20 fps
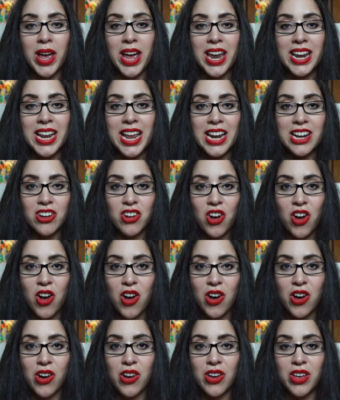ahead and
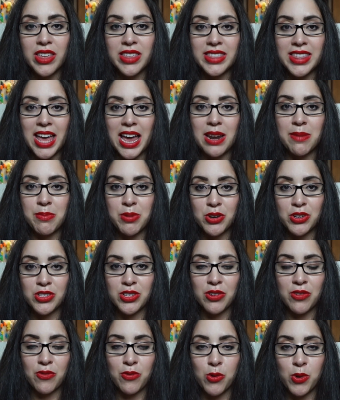call that
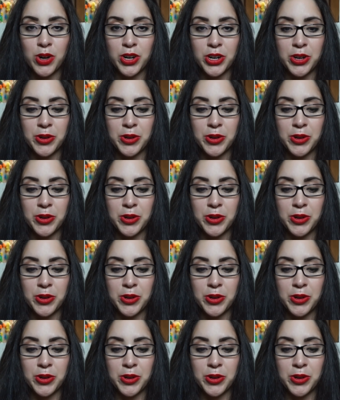person for